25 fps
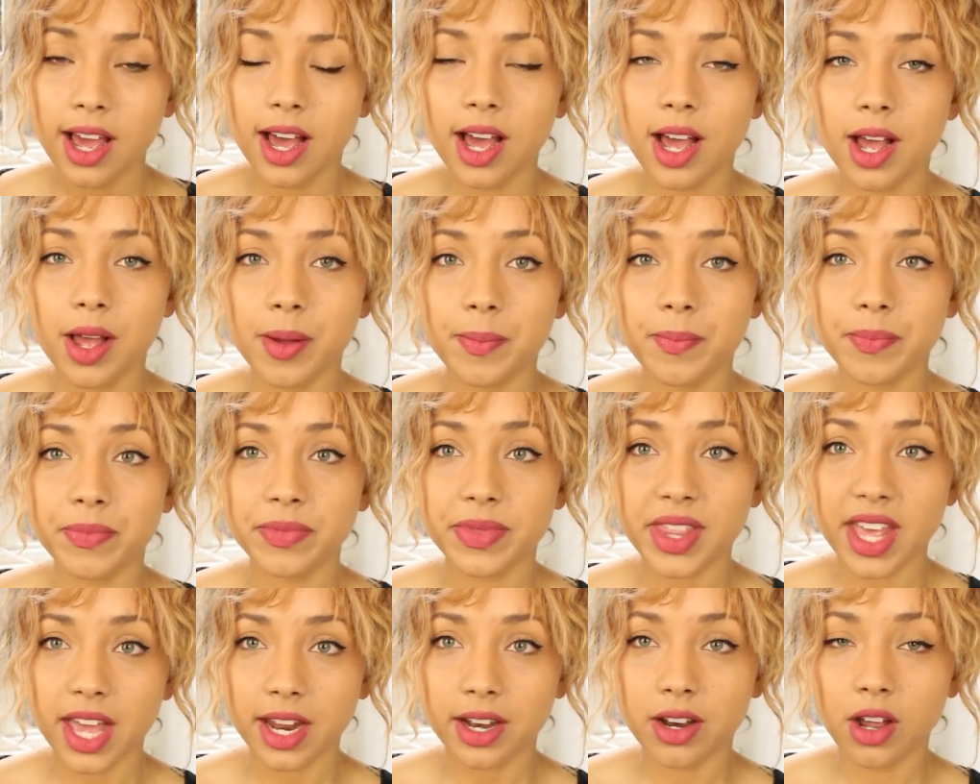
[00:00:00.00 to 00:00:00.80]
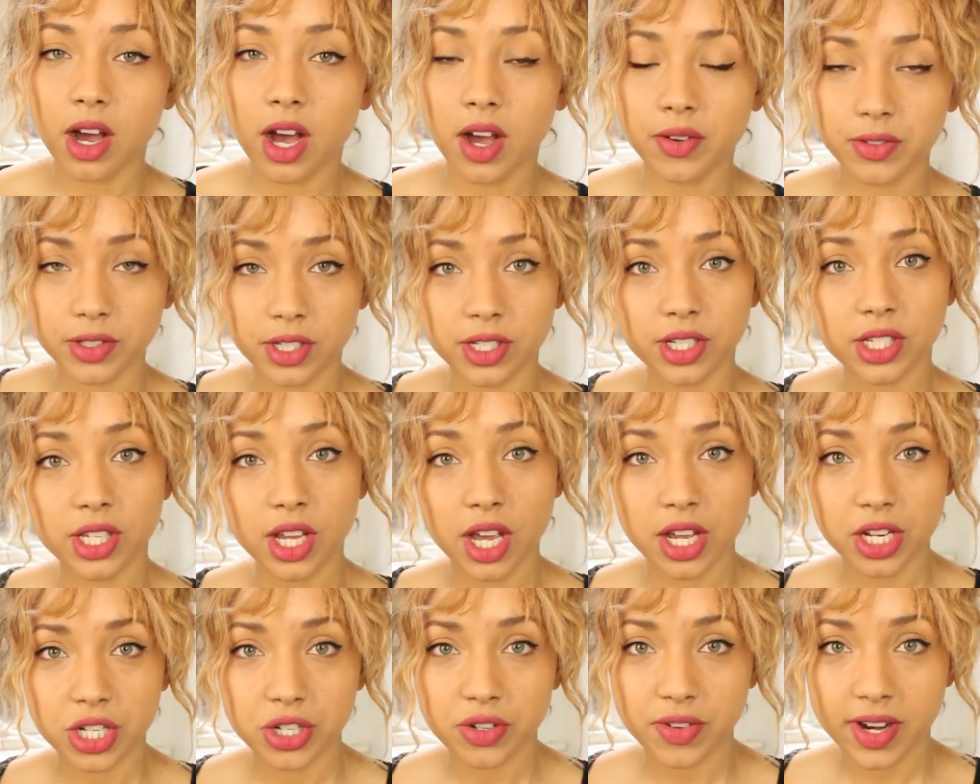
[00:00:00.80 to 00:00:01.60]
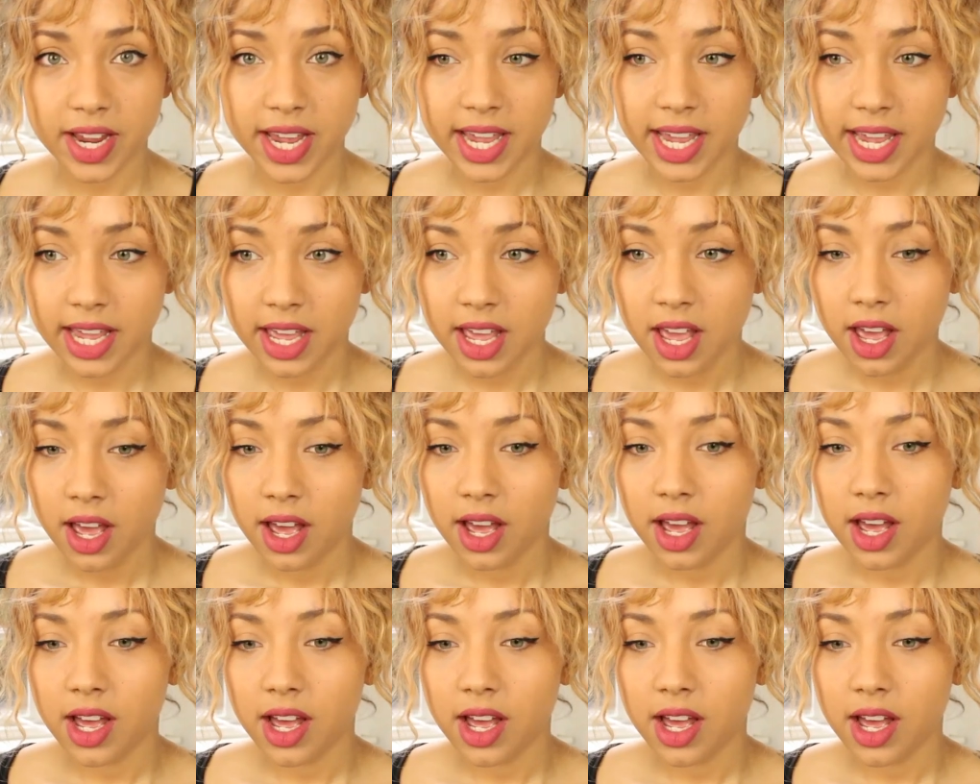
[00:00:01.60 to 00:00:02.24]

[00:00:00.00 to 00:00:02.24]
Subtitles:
then after surgery